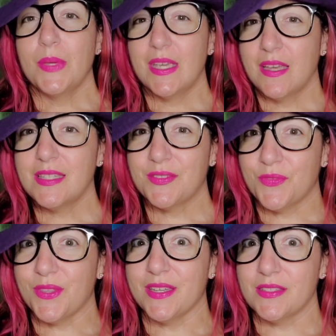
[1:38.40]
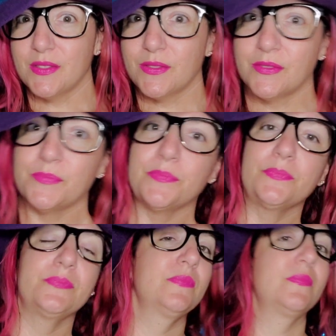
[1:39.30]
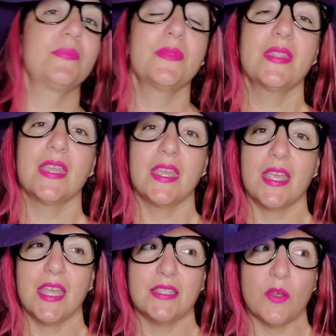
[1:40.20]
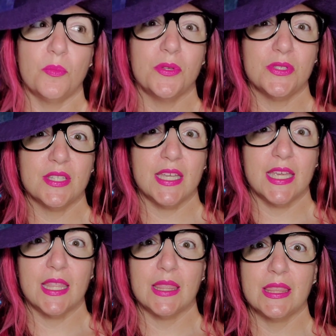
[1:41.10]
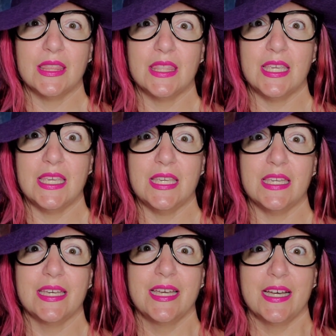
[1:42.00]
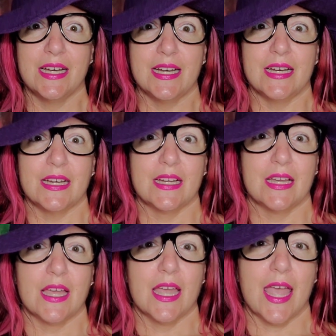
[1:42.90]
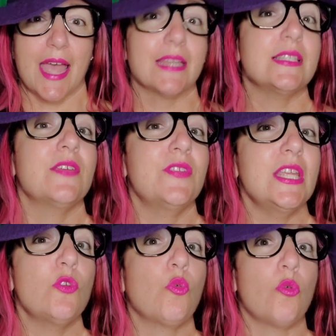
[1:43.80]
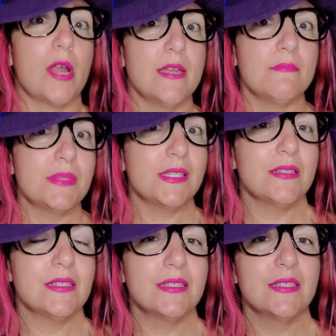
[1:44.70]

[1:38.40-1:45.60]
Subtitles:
Because of this, it's almost like the activity ramped